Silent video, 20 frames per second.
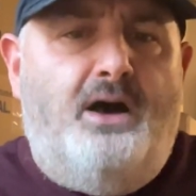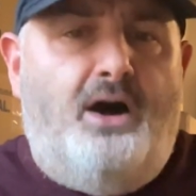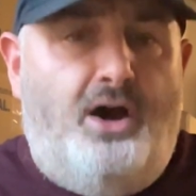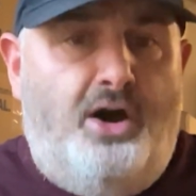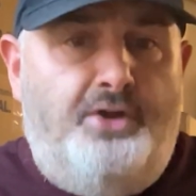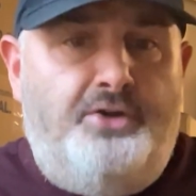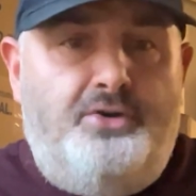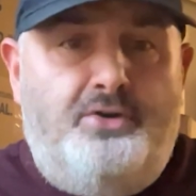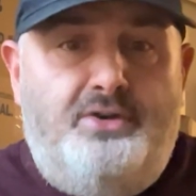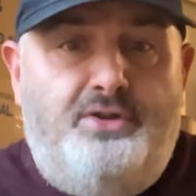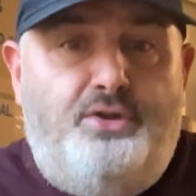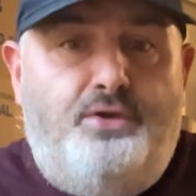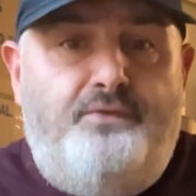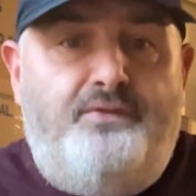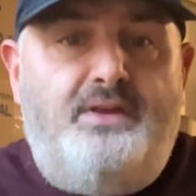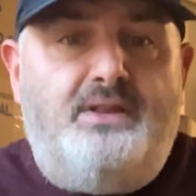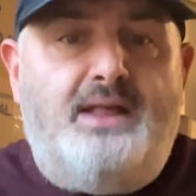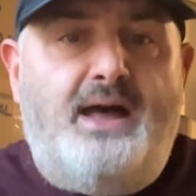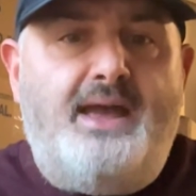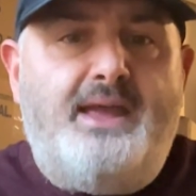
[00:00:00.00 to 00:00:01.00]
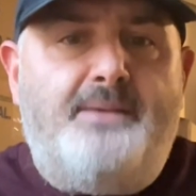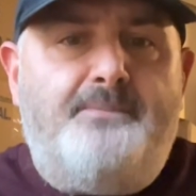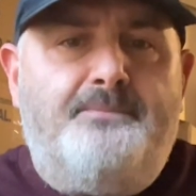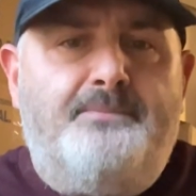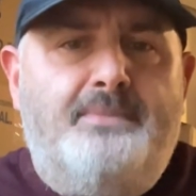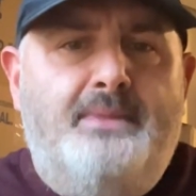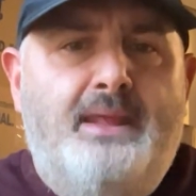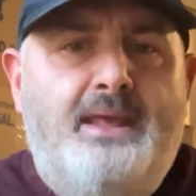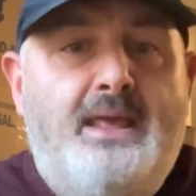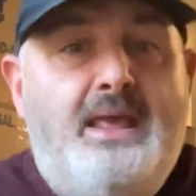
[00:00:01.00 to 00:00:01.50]
under UV light,
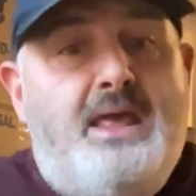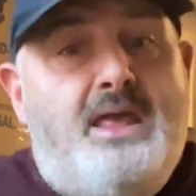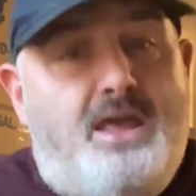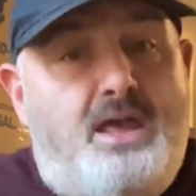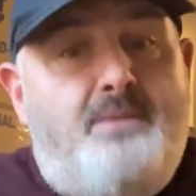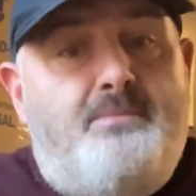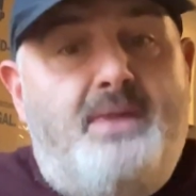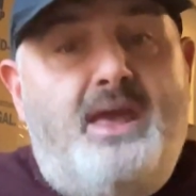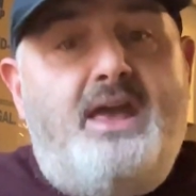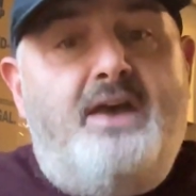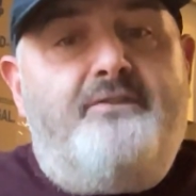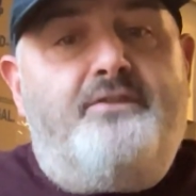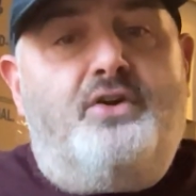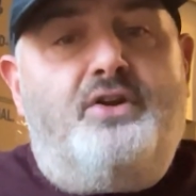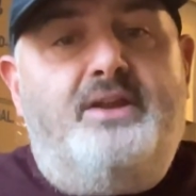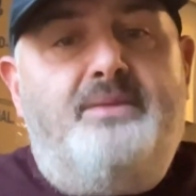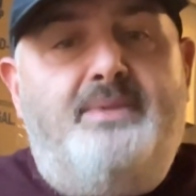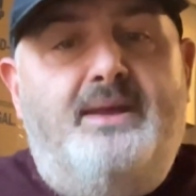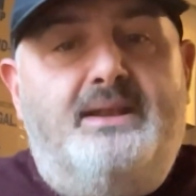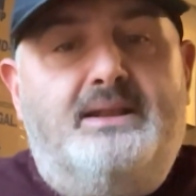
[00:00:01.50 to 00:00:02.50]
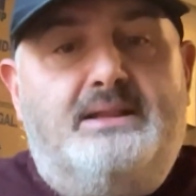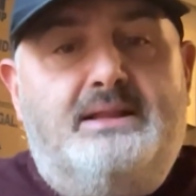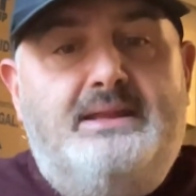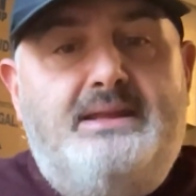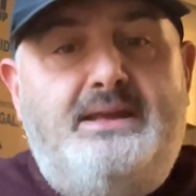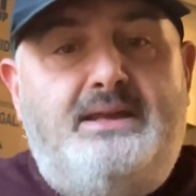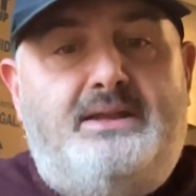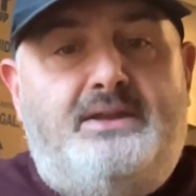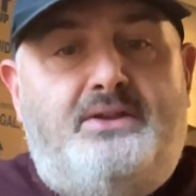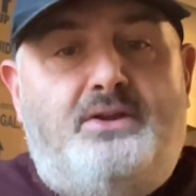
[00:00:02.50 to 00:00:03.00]
it may have already been
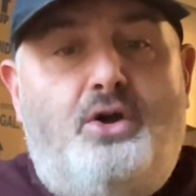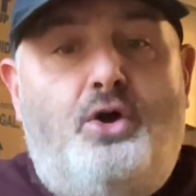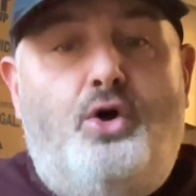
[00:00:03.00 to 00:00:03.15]
cleaned,